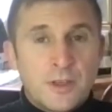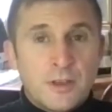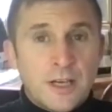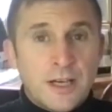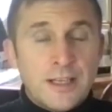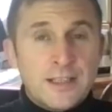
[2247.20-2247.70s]

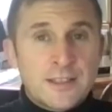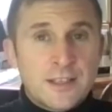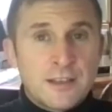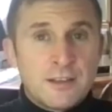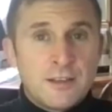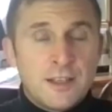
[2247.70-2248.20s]
it's
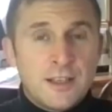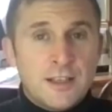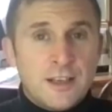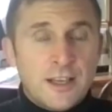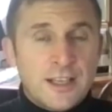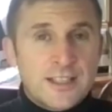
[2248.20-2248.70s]

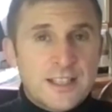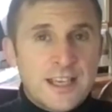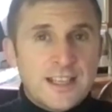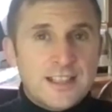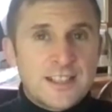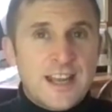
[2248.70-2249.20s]
like I
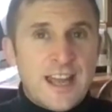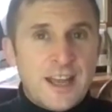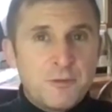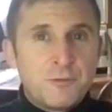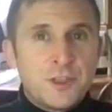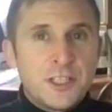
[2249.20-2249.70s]
say, it's an
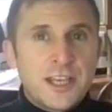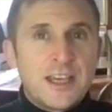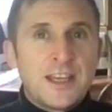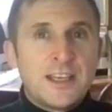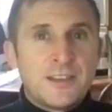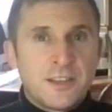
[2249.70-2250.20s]

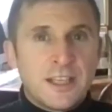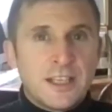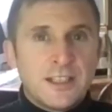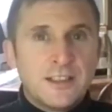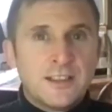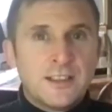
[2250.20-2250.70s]
everyday
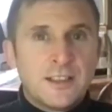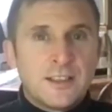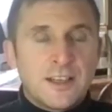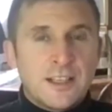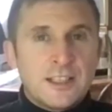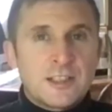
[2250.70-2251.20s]
thing,
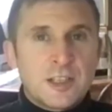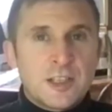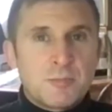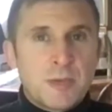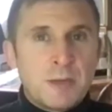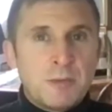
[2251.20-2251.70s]
and
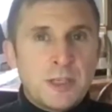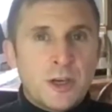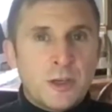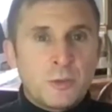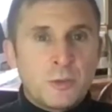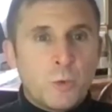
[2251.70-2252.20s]
it's maybe
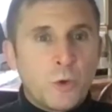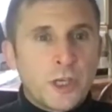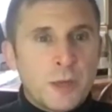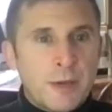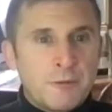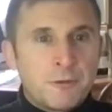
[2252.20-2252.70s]
not walking
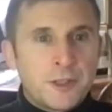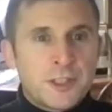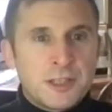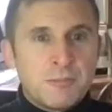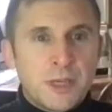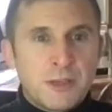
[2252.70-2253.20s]
up Everest
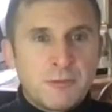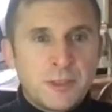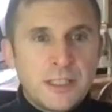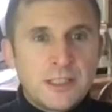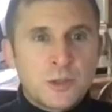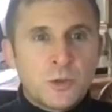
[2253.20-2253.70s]
in bare
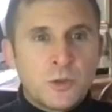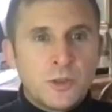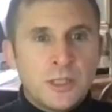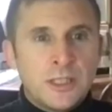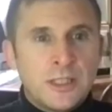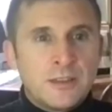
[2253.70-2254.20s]
feet or
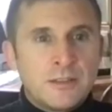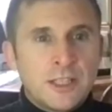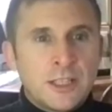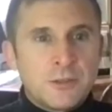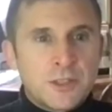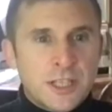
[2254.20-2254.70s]

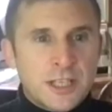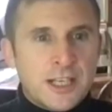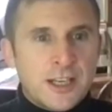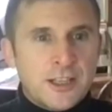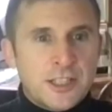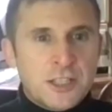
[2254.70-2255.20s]
sitting in
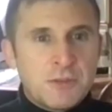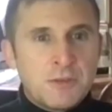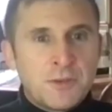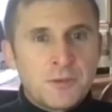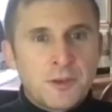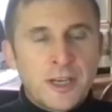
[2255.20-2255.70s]
an icy
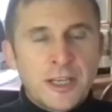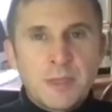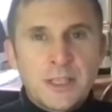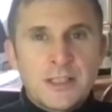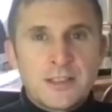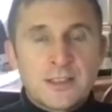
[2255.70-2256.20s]
river for 8
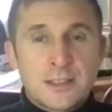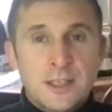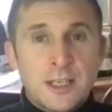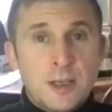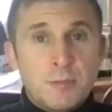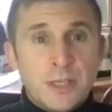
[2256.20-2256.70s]
minutes,
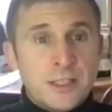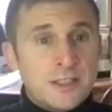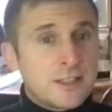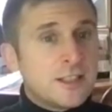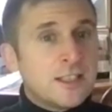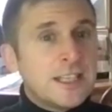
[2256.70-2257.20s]
but it
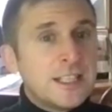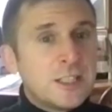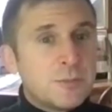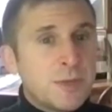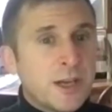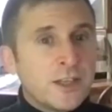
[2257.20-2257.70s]
doesn't need to
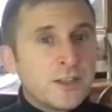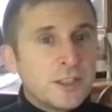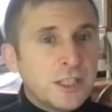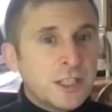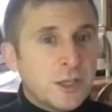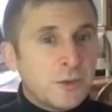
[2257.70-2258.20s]
be either,
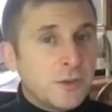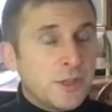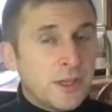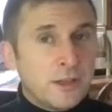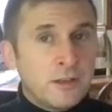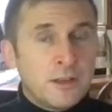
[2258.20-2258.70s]
and
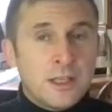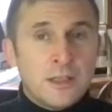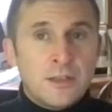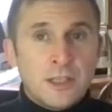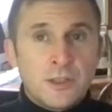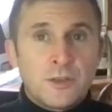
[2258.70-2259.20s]
they're
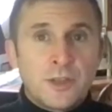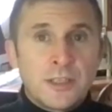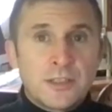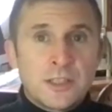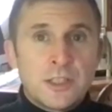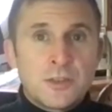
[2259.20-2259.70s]
good
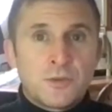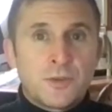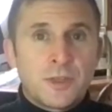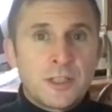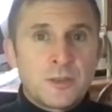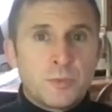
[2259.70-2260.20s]
things, they're useful
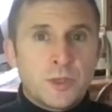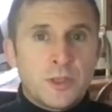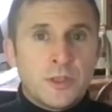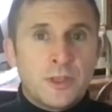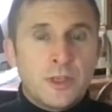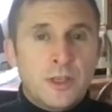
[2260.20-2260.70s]
things.
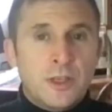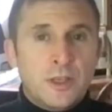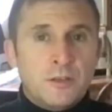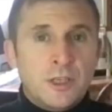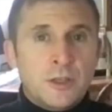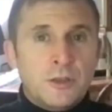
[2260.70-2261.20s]
But
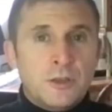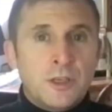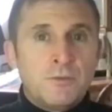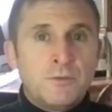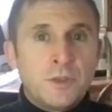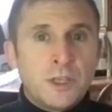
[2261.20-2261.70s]

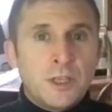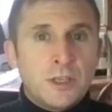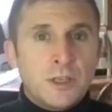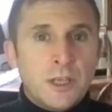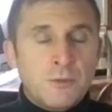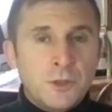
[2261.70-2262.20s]

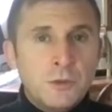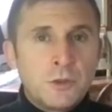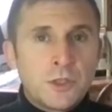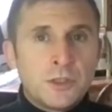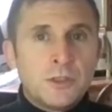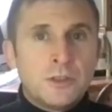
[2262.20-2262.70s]
if you
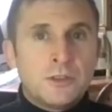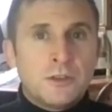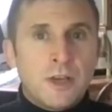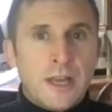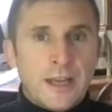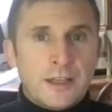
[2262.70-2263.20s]
can
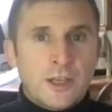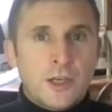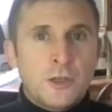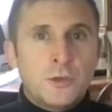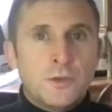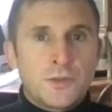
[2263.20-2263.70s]
let
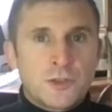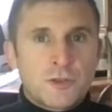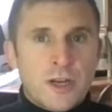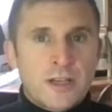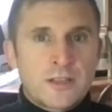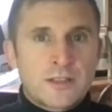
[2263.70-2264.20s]
go of
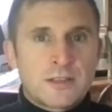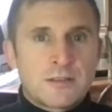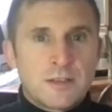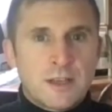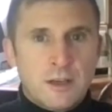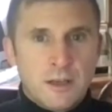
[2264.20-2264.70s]
stress
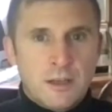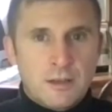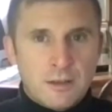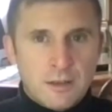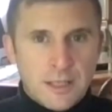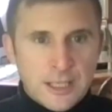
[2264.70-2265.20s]

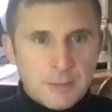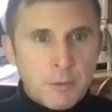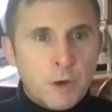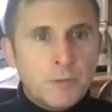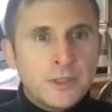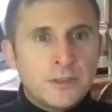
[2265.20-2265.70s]
in a
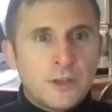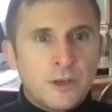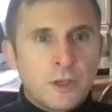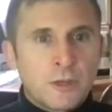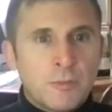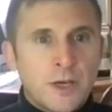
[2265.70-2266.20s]
moment
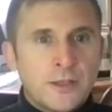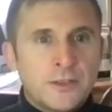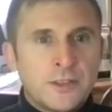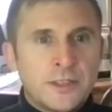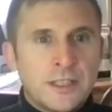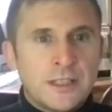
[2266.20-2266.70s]
on
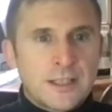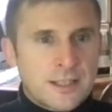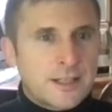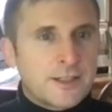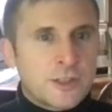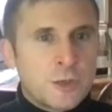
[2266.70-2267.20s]
command, that's
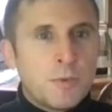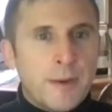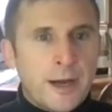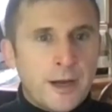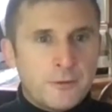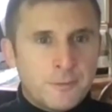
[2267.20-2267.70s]
like a
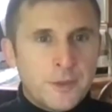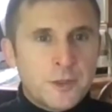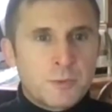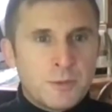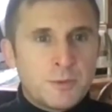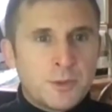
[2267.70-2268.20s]
superpower for
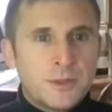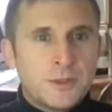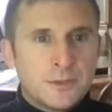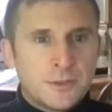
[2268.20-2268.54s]
most people.